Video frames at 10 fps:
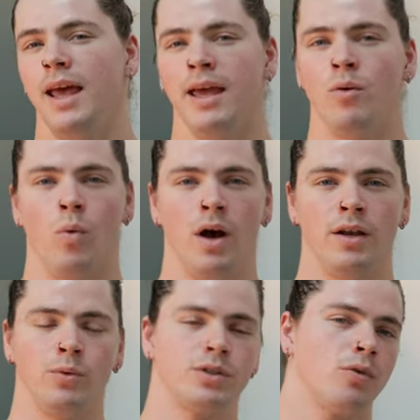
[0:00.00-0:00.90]
A
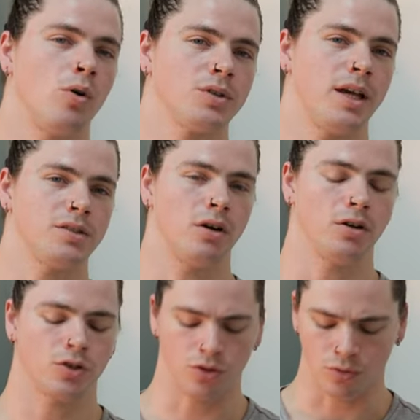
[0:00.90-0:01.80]
one, which of course has a
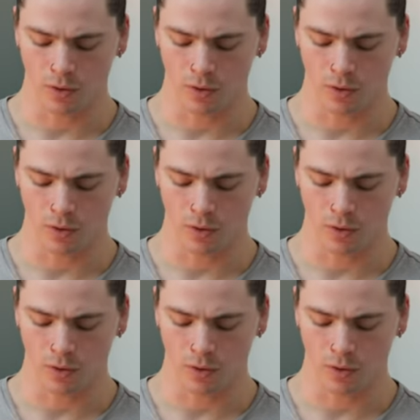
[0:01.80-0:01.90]
hot shoe.